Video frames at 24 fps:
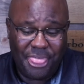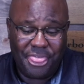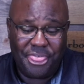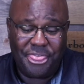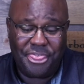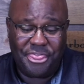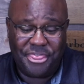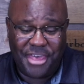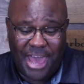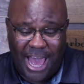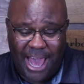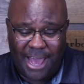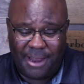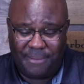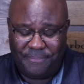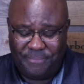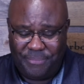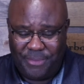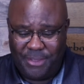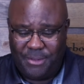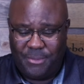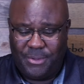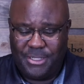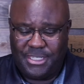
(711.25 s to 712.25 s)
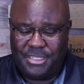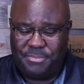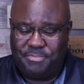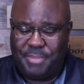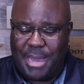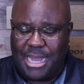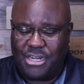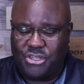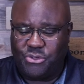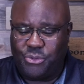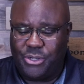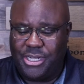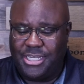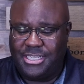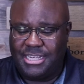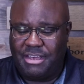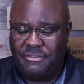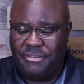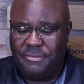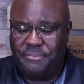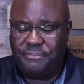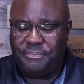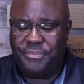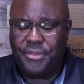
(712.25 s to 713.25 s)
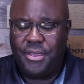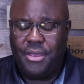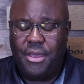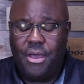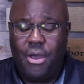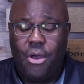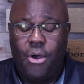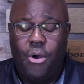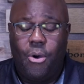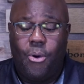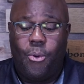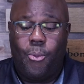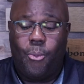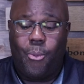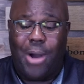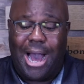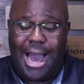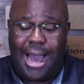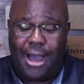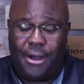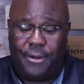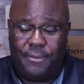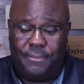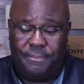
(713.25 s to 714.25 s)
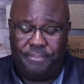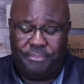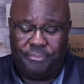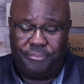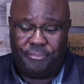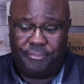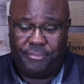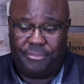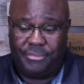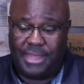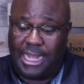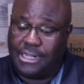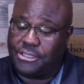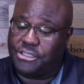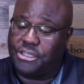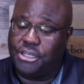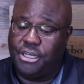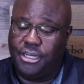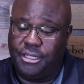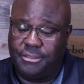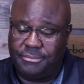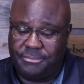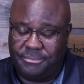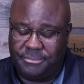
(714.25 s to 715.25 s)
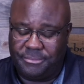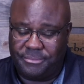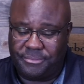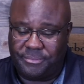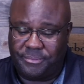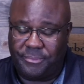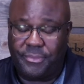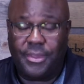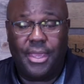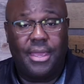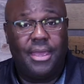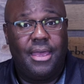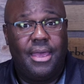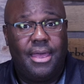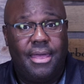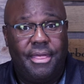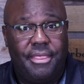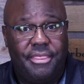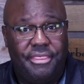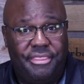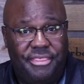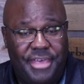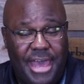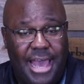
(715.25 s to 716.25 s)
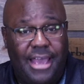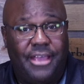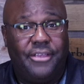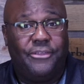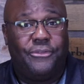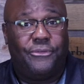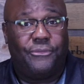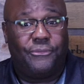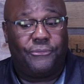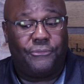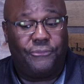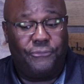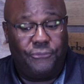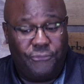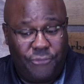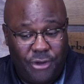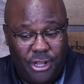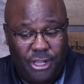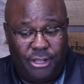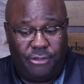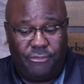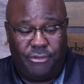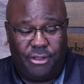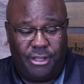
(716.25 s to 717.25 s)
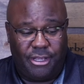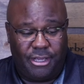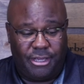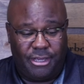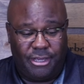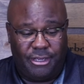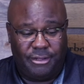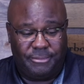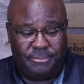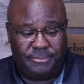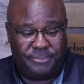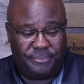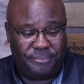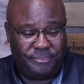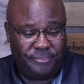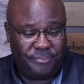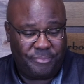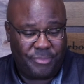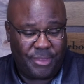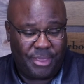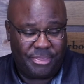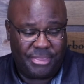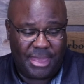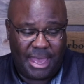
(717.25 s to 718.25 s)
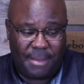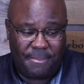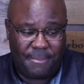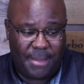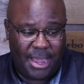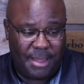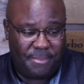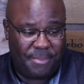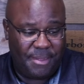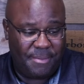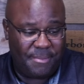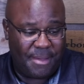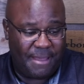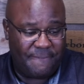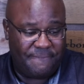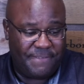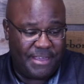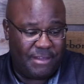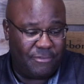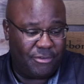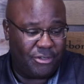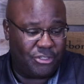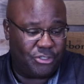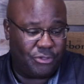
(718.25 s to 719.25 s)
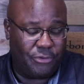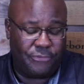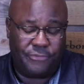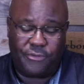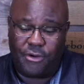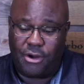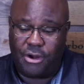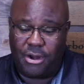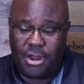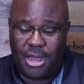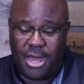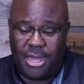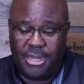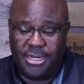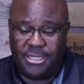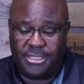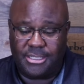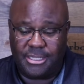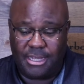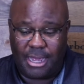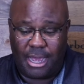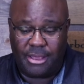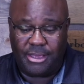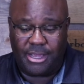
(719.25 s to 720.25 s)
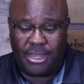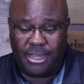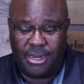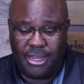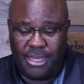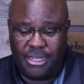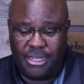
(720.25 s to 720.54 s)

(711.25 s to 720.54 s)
That. This is batch 27? Wow. That's good. That is really, really good. That might be my favorite so far, honestly. I think it